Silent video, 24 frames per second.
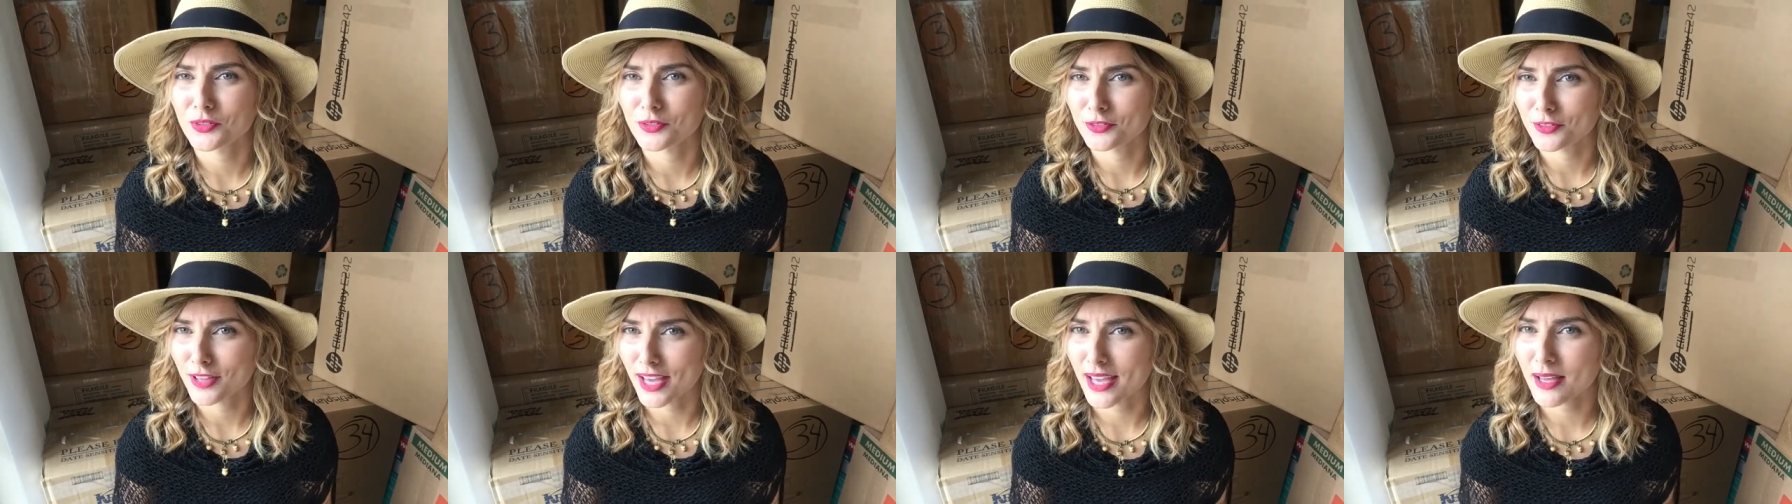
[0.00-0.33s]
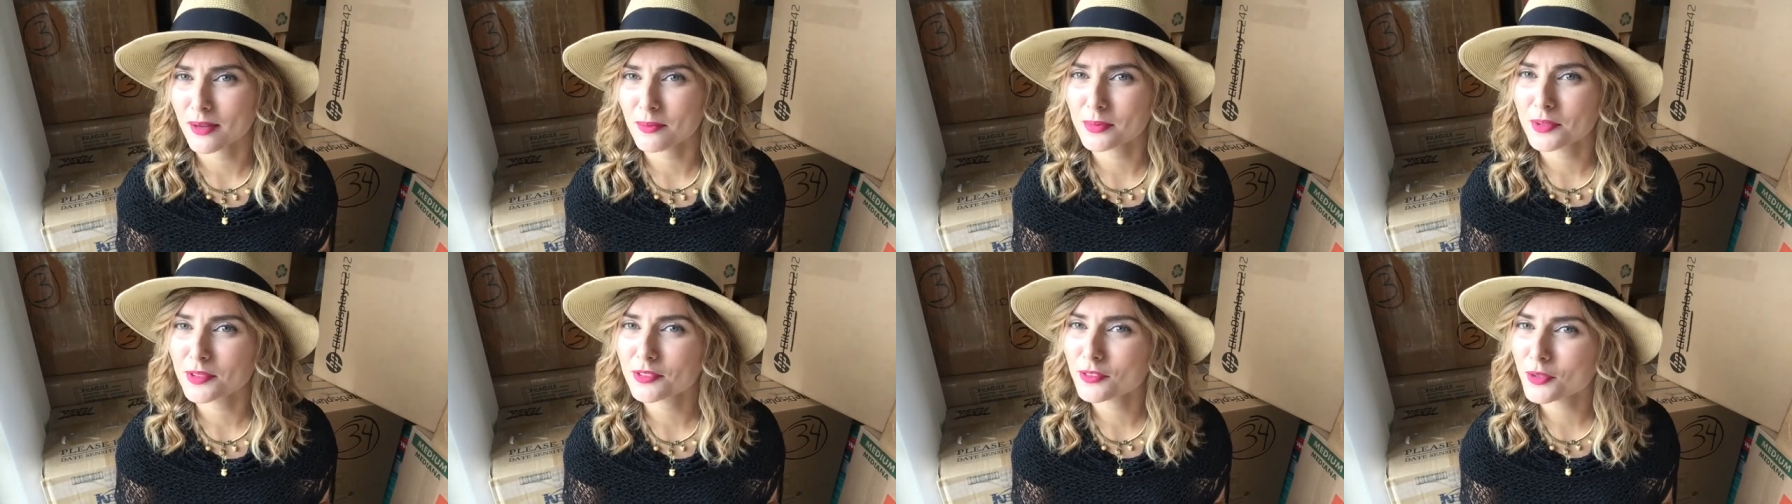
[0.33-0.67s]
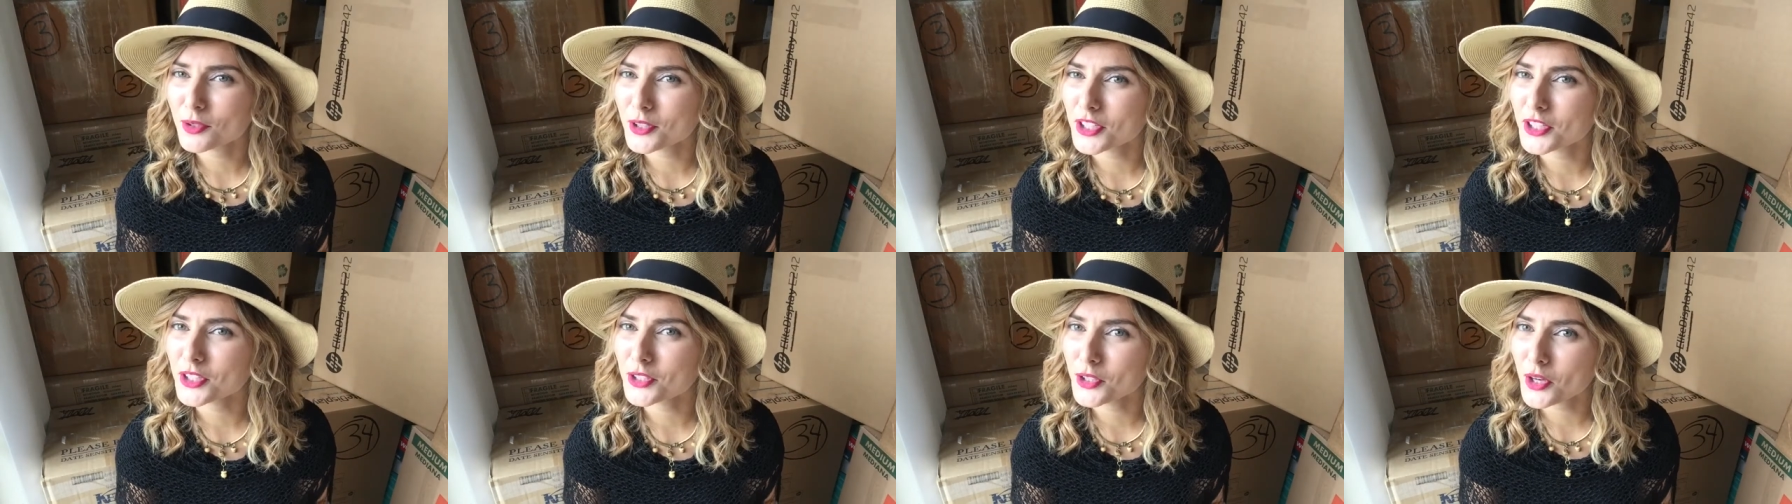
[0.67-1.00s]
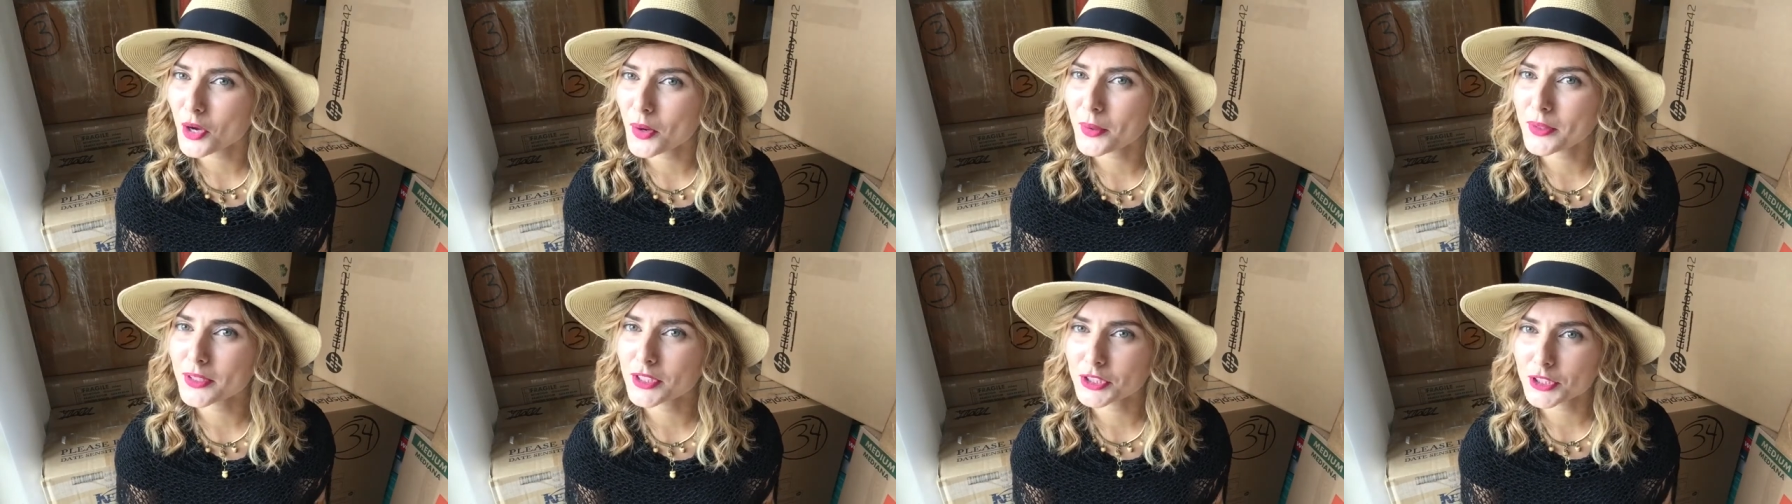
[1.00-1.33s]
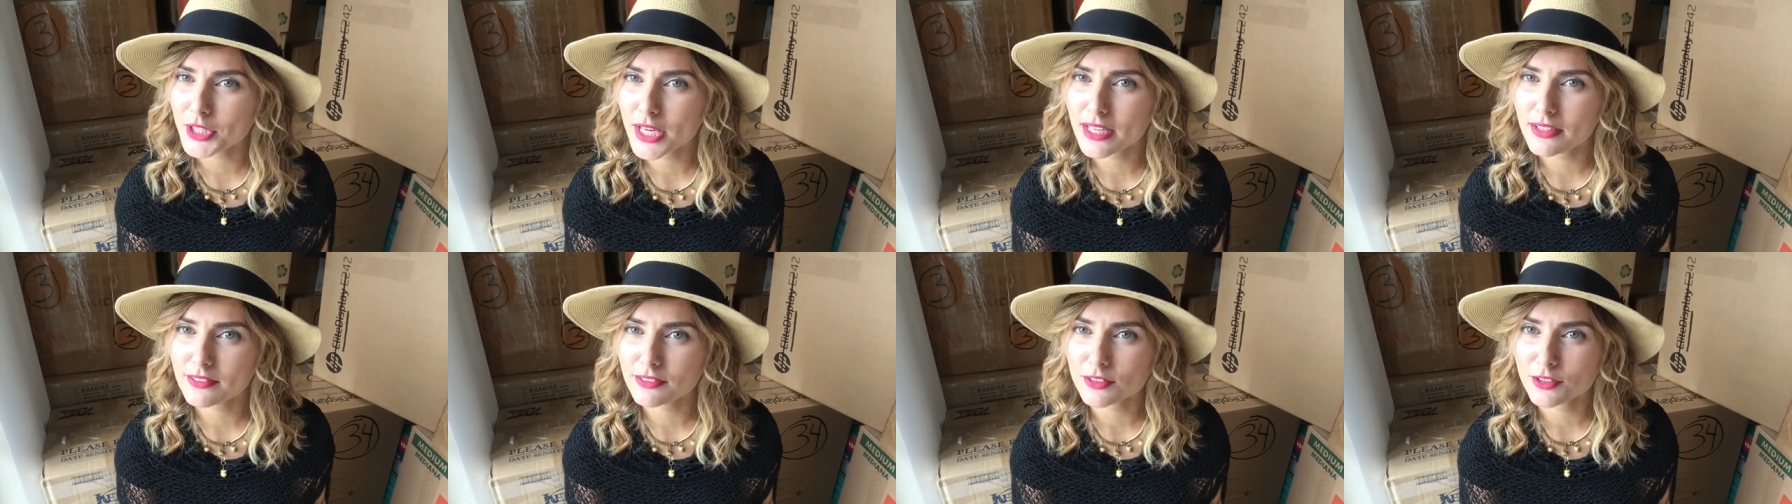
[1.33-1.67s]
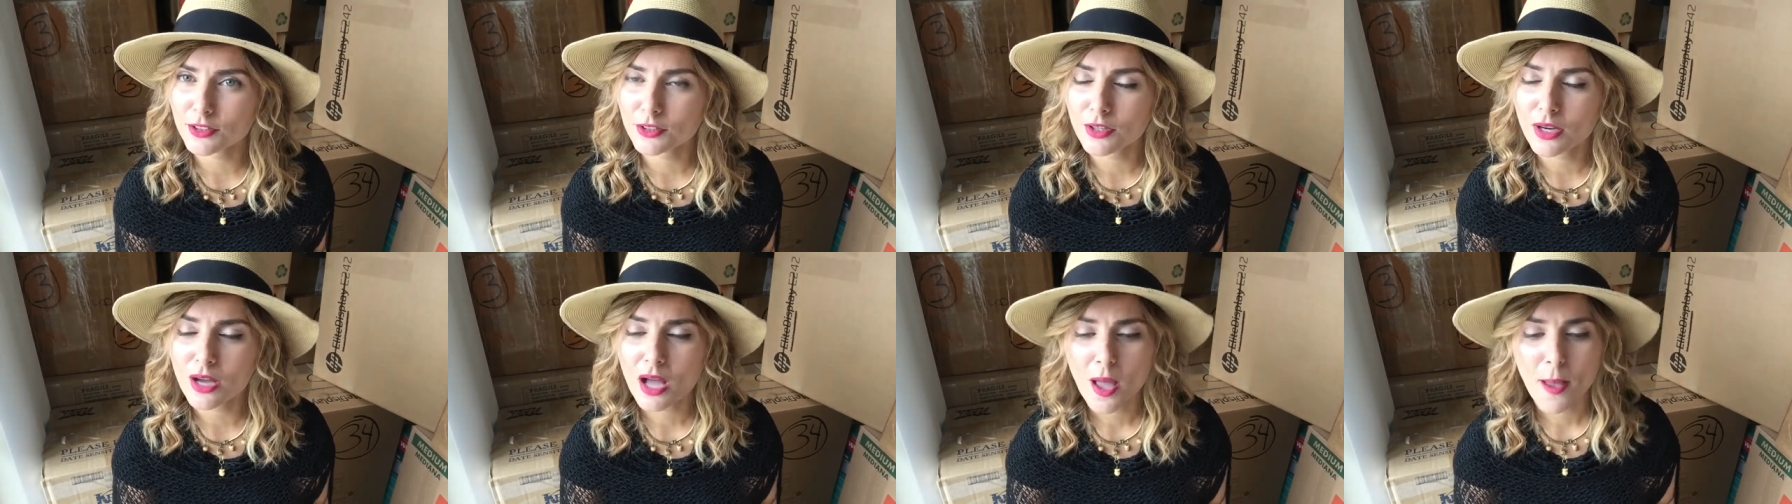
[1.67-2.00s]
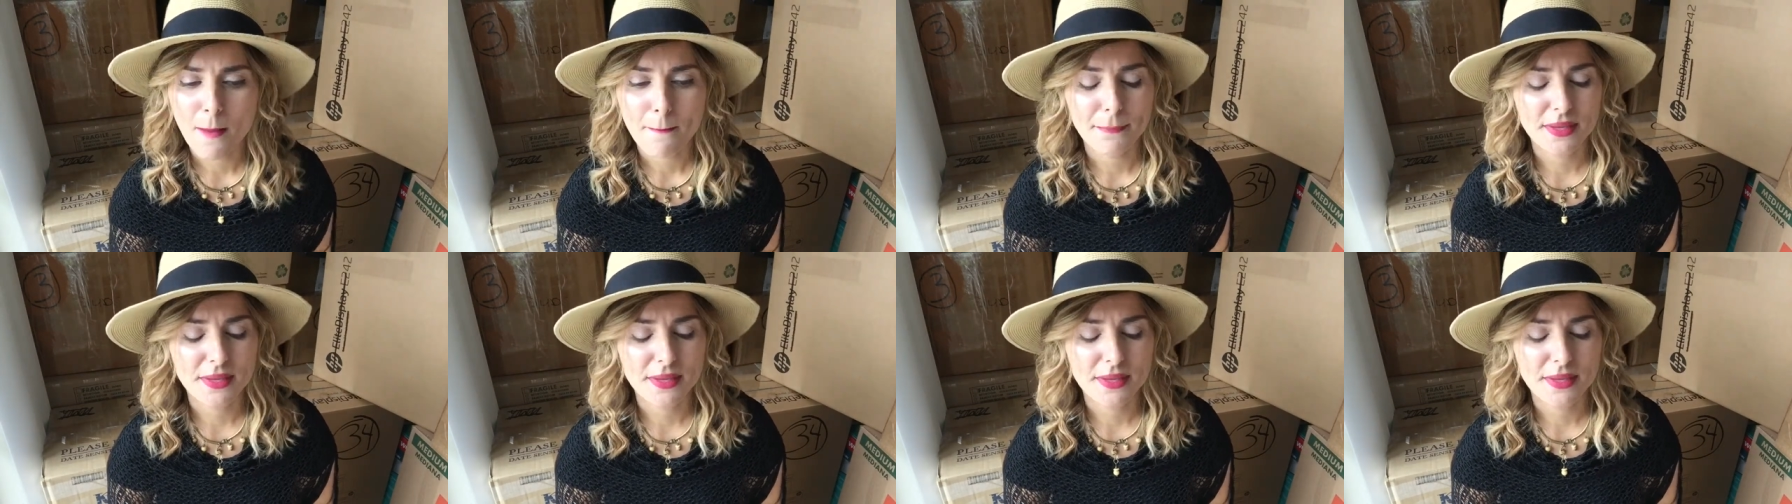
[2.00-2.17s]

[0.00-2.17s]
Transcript: the vet before you go and travel,